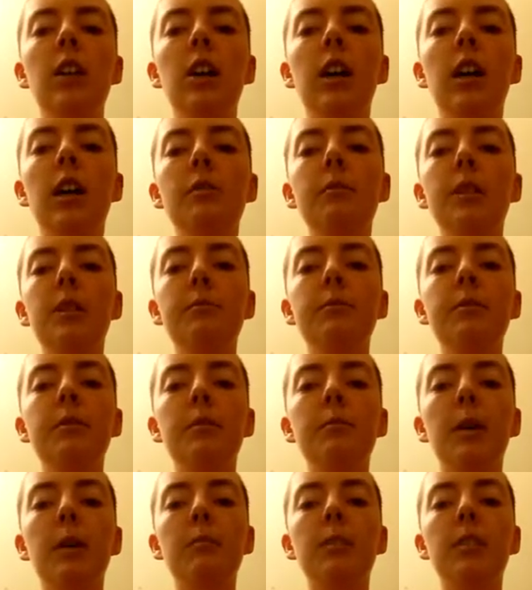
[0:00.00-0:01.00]
I weep
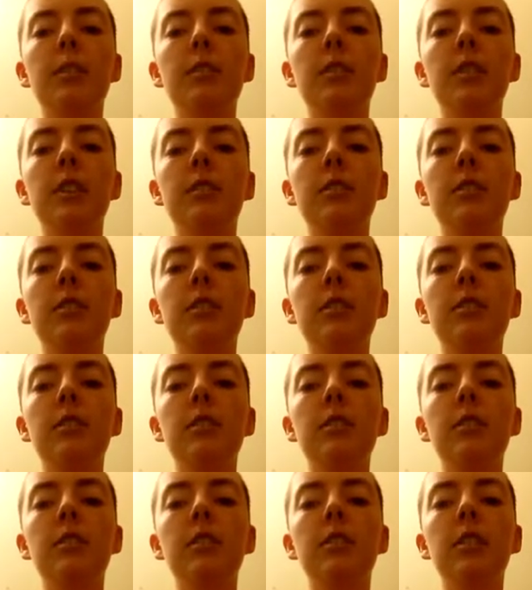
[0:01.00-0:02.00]
for my brothers and
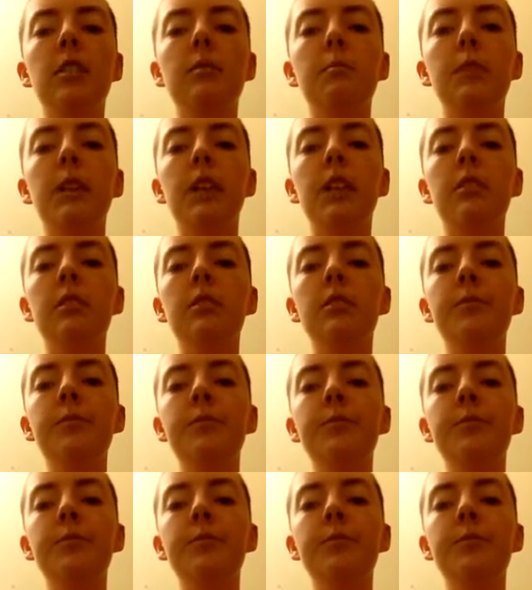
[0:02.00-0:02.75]
sisters in this place,